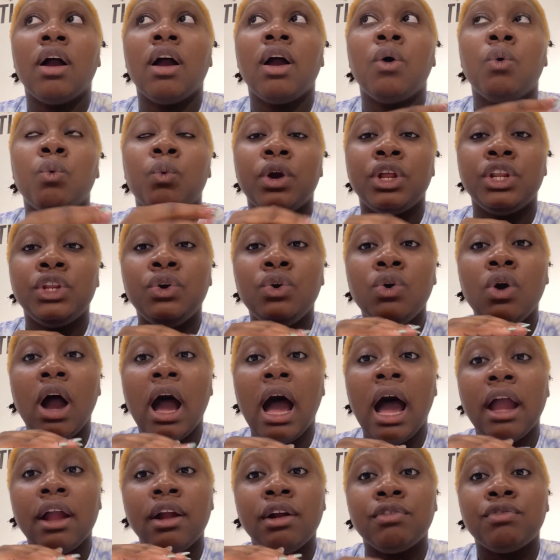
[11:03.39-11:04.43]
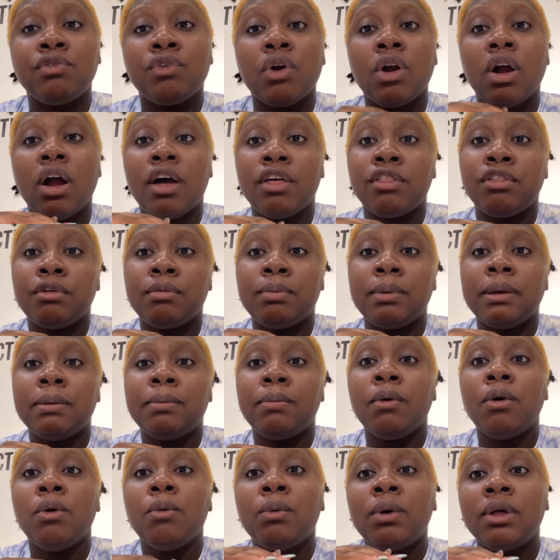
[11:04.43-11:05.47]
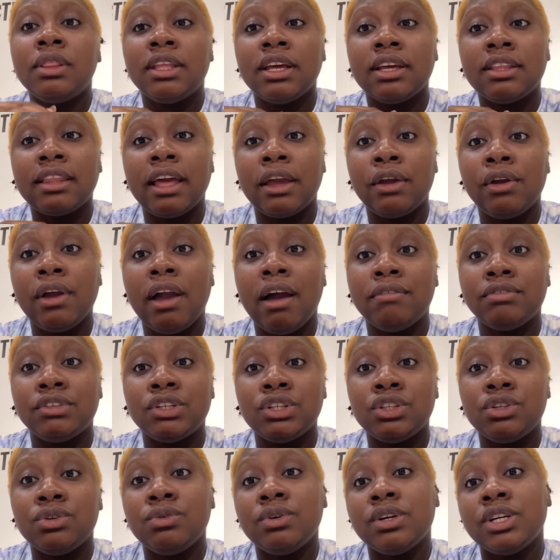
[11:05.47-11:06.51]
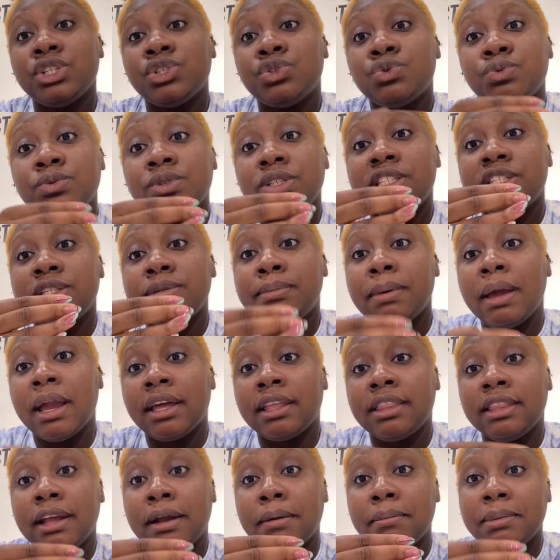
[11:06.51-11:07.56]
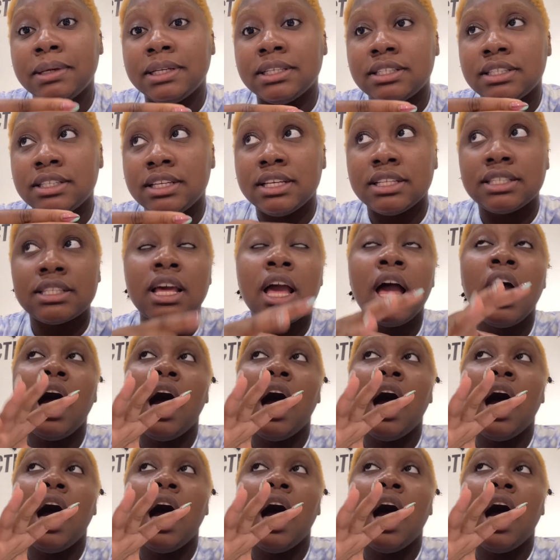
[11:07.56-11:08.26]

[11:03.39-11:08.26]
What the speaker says: When you hire for other people, one thing that you have to do is respect their business.